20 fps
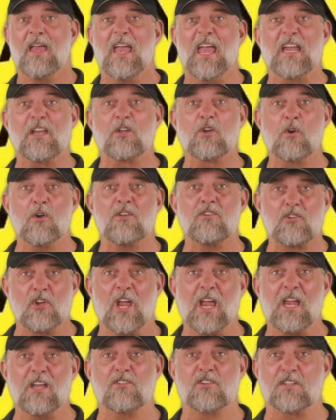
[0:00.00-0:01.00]
and could
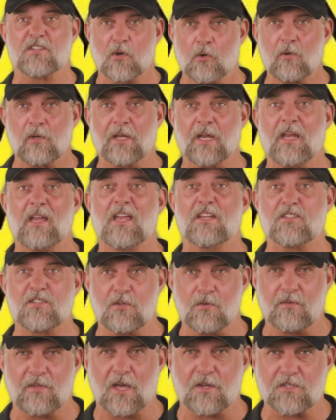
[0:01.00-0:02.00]
change as early as
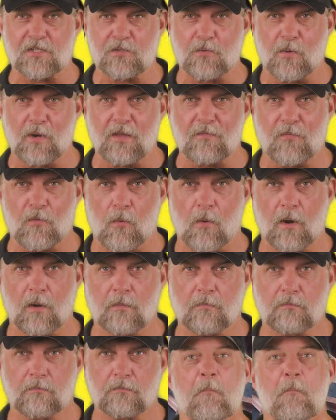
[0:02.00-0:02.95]
2024.